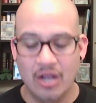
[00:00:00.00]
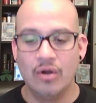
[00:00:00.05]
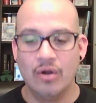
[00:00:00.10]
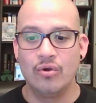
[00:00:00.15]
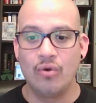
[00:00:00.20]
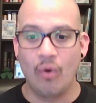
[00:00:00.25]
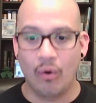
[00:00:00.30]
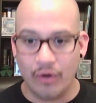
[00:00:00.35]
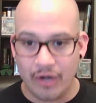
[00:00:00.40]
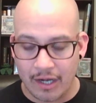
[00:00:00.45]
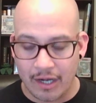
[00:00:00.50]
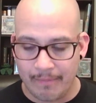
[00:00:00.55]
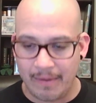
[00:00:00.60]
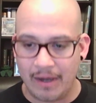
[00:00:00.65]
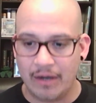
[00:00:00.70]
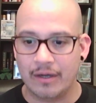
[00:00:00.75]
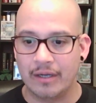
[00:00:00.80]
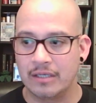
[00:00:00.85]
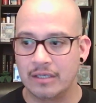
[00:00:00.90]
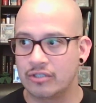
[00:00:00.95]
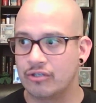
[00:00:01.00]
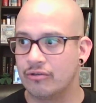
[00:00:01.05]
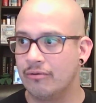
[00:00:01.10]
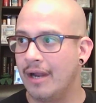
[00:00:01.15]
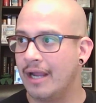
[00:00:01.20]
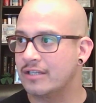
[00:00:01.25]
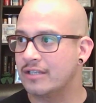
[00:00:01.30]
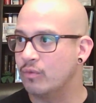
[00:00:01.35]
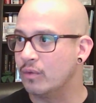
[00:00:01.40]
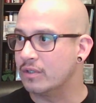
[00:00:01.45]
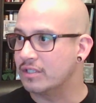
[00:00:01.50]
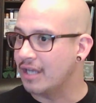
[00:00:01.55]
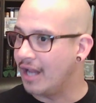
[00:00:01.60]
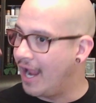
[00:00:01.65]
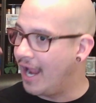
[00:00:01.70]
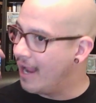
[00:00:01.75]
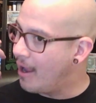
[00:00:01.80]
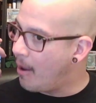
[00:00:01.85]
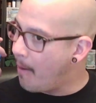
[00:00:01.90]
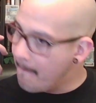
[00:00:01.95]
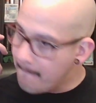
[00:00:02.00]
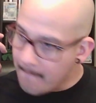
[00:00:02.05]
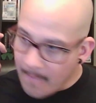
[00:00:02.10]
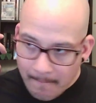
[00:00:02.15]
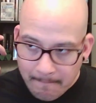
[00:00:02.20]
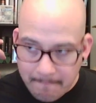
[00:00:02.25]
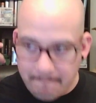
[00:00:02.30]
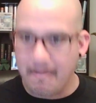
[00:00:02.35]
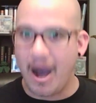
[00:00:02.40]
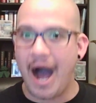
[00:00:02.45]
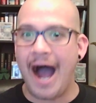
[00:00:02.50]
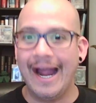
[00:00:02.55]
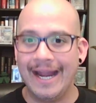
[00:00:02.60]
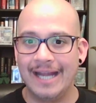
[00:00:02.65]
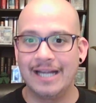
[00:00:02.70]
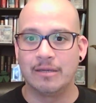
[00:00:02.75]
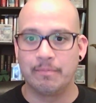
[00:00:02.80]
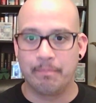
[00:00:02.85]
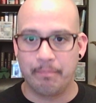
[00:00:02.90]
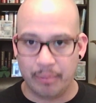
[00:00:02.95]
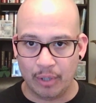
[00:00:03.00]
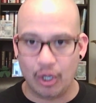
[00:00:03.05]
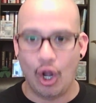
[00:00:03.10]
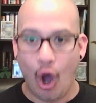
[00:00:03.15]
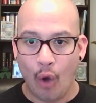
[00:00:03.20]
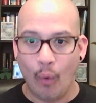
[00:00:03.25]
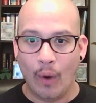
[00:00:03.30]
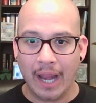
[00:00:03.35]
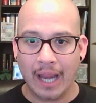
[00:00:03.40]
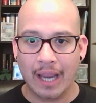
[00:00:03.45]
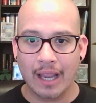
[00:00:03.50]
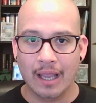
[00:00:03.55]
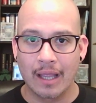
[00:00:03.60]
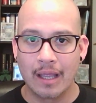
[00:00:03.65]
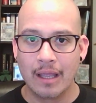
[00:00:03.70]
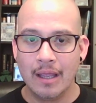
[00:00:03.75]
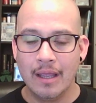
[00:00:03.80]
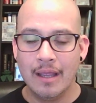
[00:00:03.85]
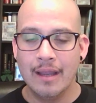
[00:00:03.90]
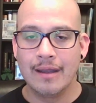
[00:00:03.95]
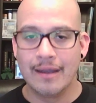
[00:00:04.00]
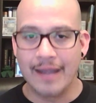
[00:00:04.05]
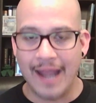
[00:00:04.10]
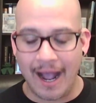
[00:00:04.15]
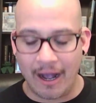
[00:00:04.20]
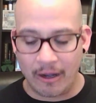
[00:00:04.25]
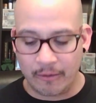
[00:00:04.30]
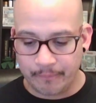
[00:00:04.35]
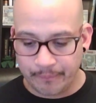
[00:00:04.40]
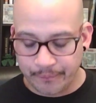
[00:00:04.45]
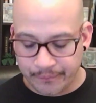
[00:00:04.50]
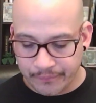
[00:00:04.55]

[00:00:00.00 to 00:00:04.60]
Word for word: Norton in American History X was like mind-blowing. Now,